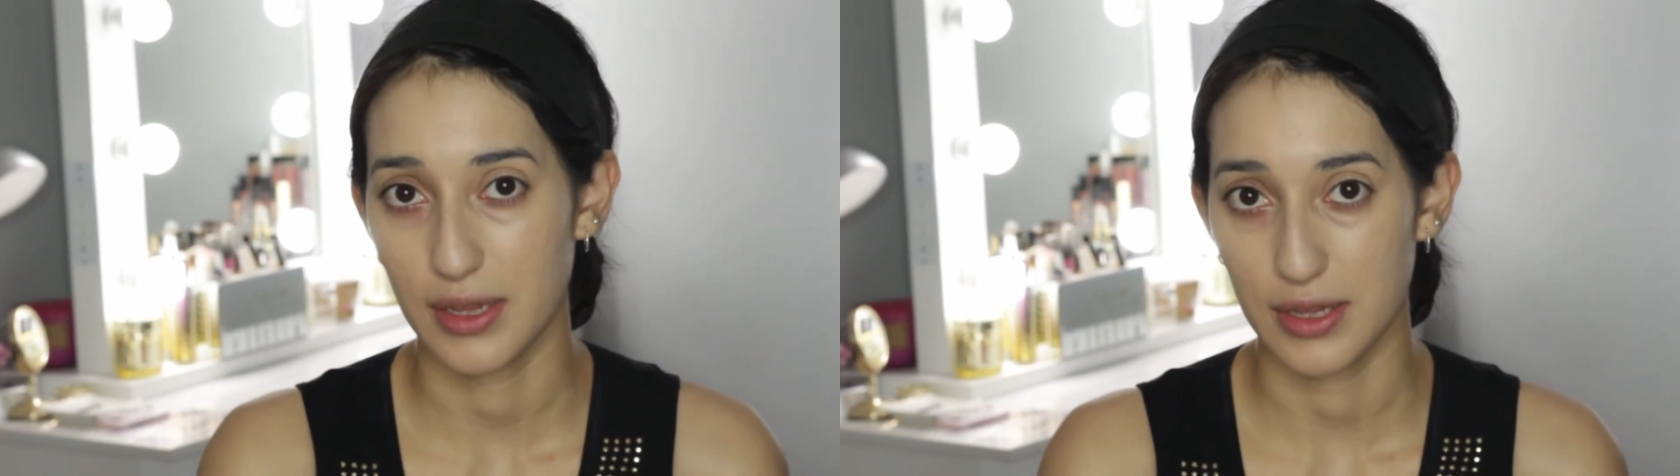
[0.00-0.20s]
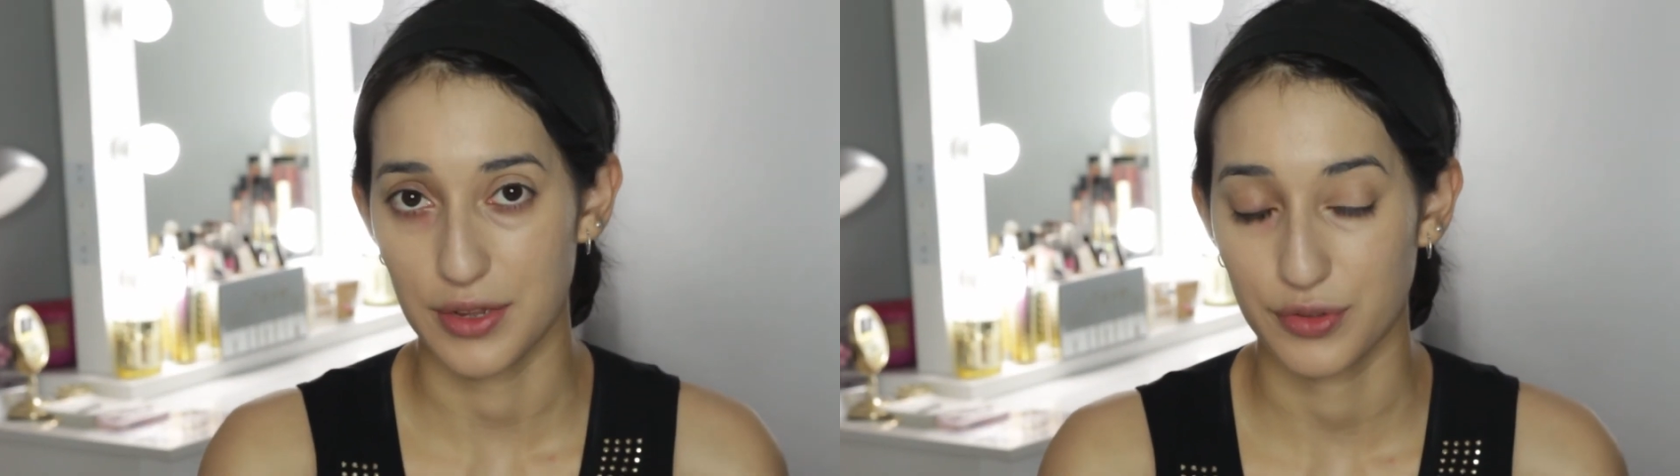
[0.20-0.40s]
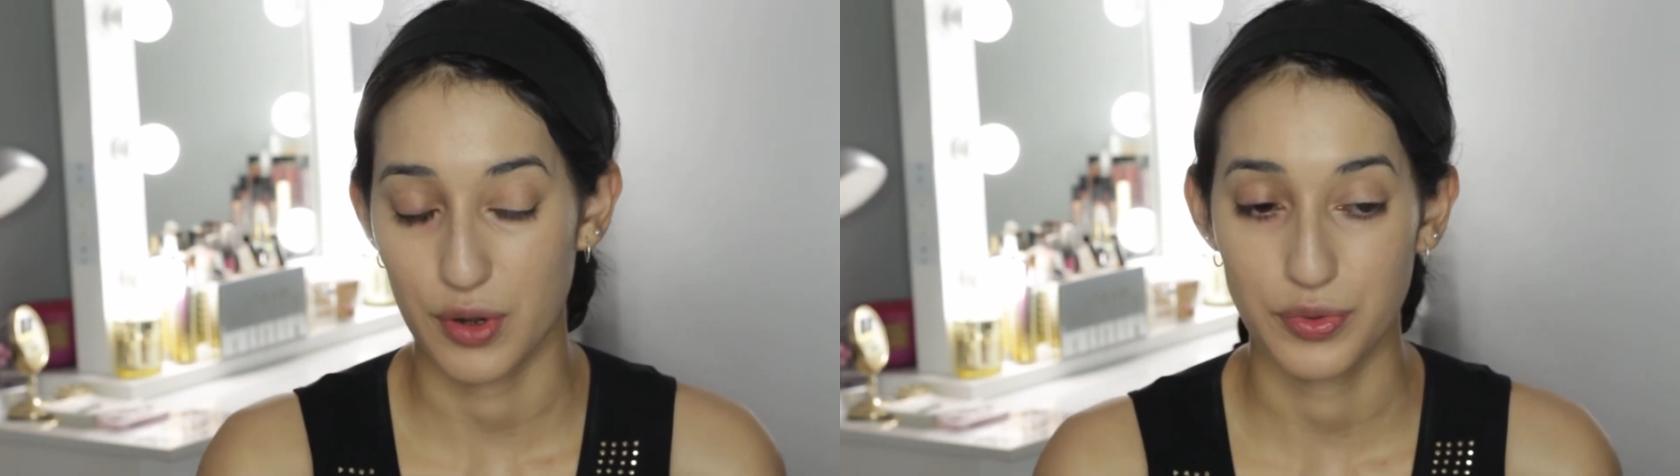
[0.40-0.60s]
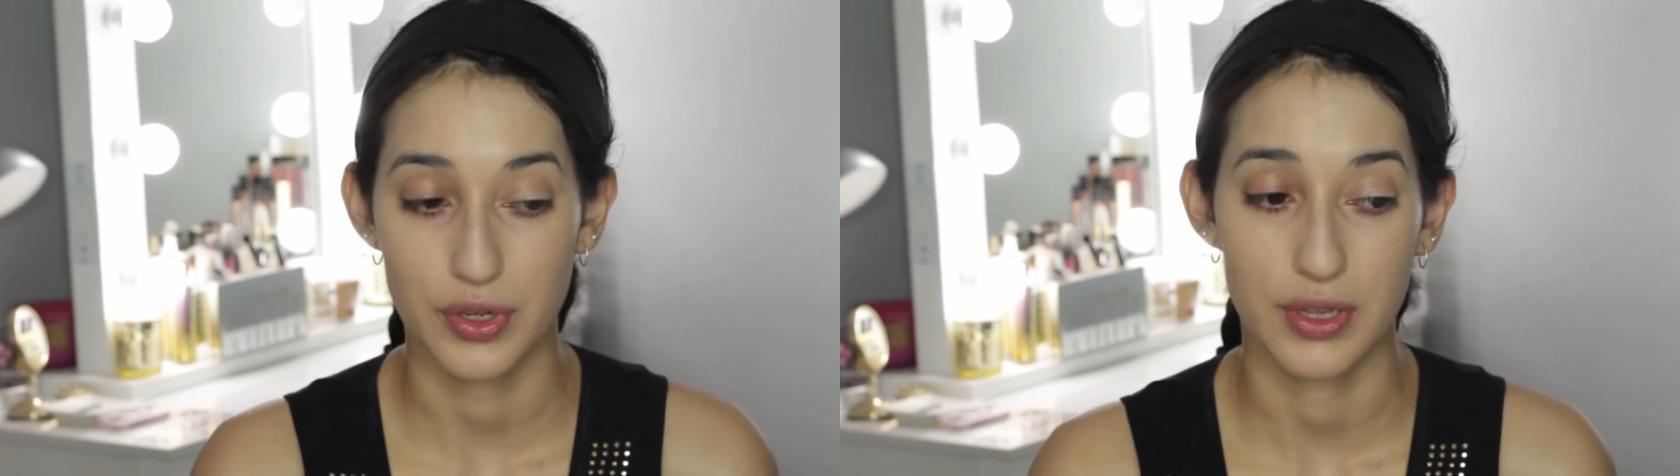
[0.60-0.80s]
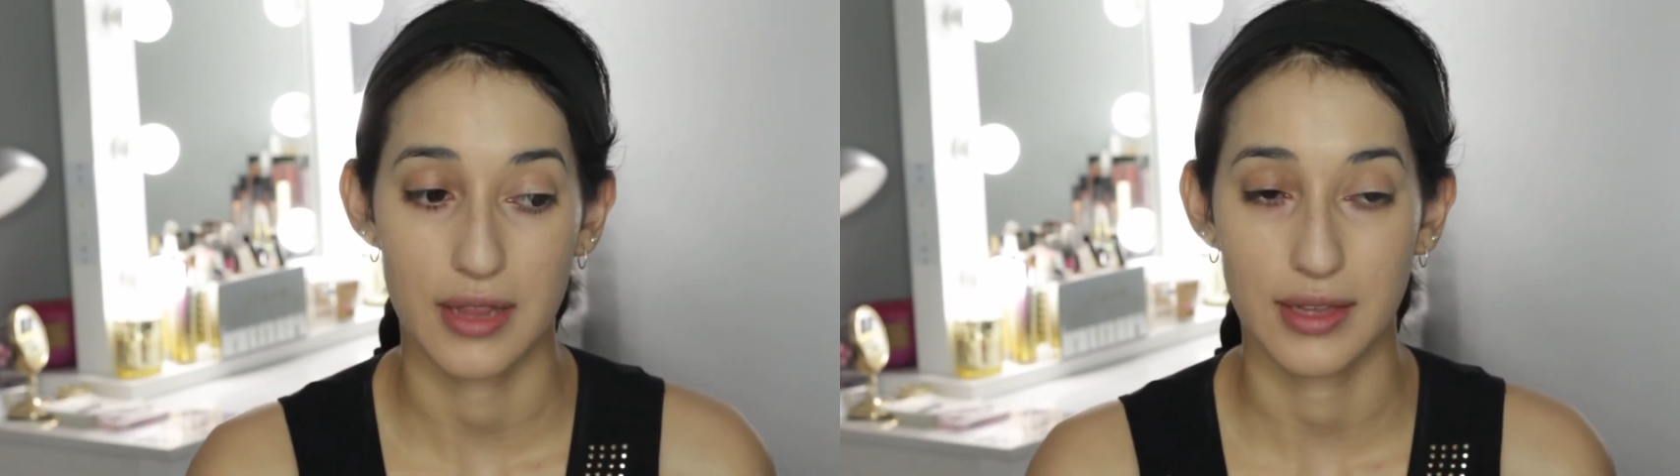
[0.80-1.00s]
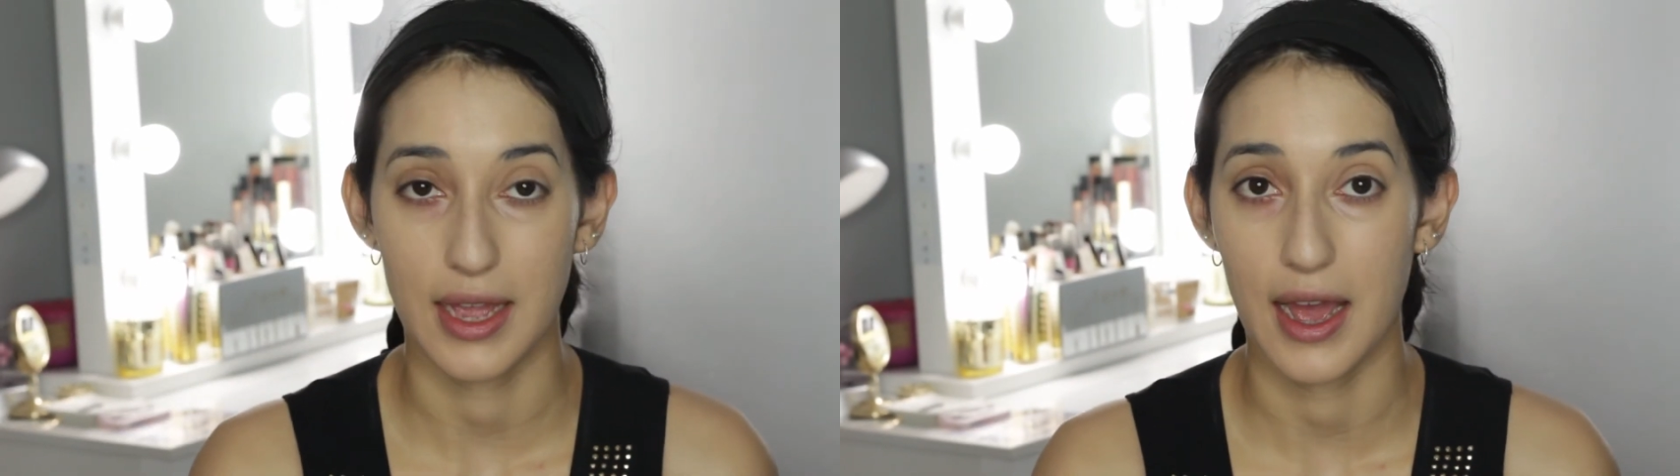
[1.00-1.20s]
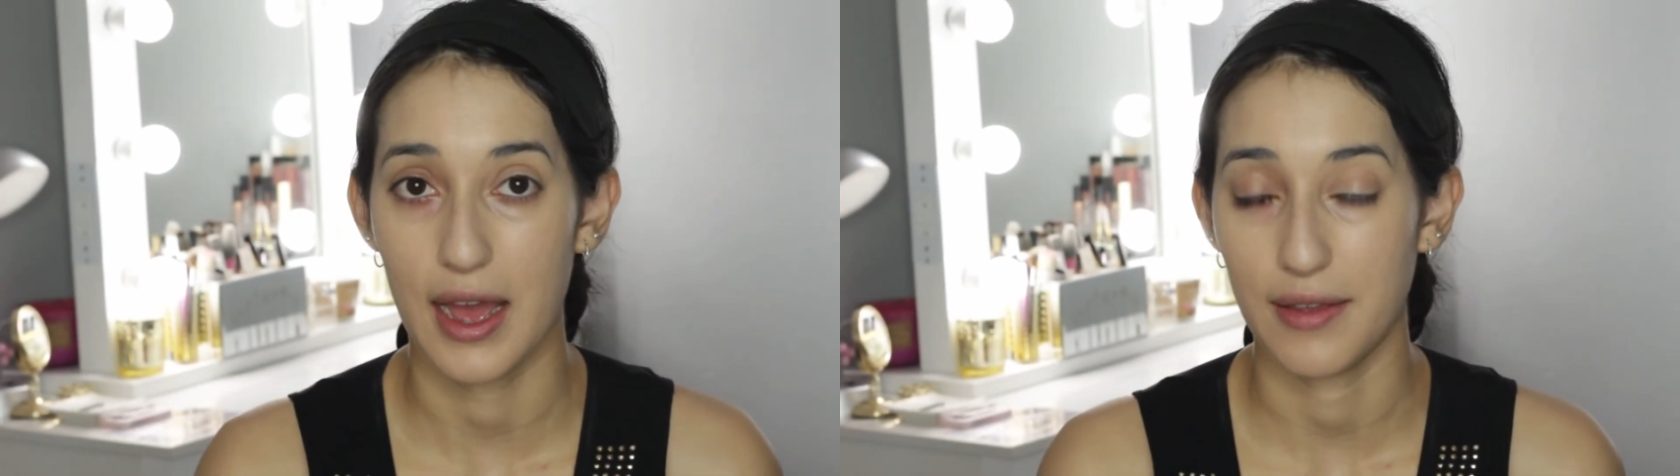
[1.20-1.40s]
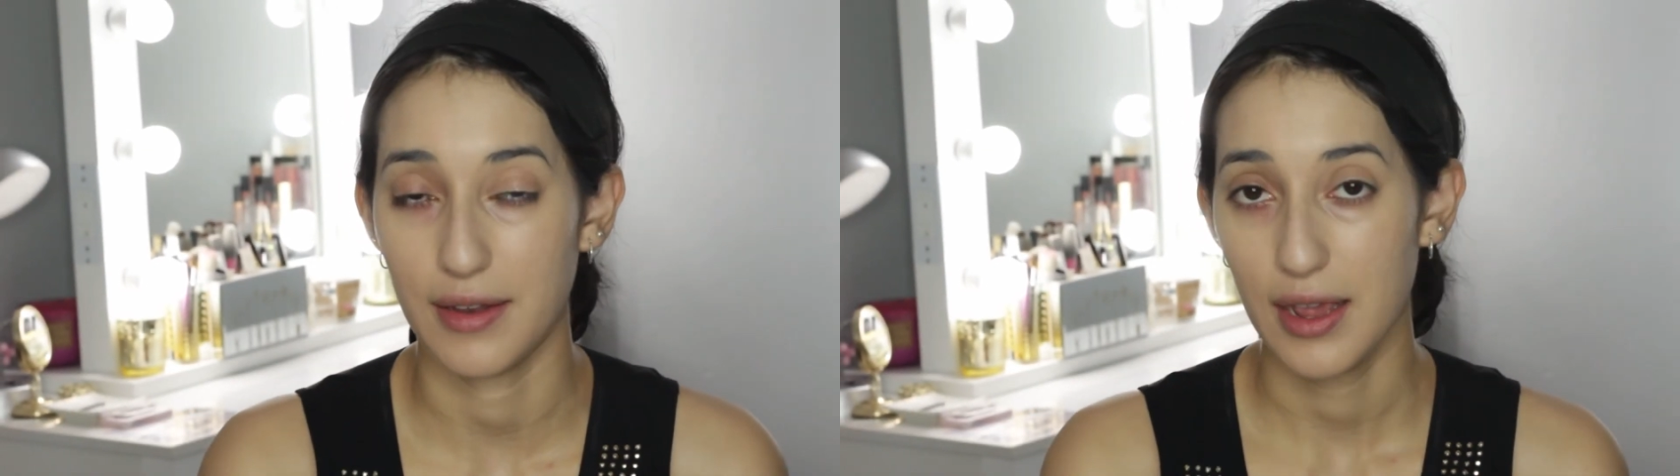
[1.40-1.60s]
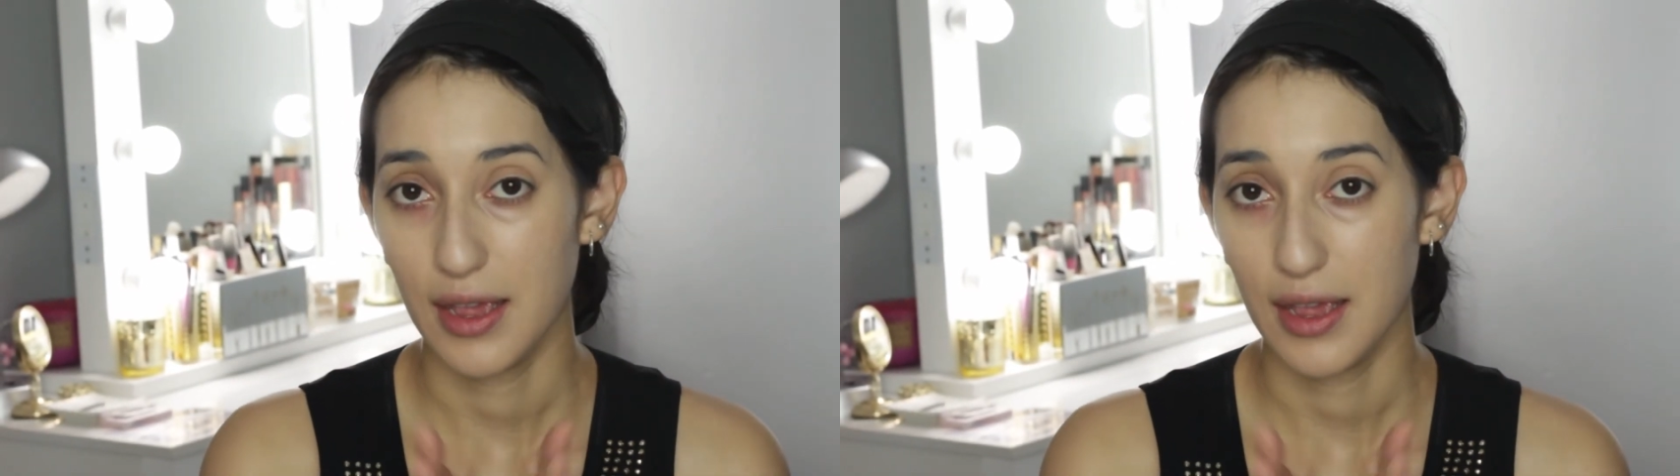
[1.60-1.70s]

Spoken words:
in the description that they had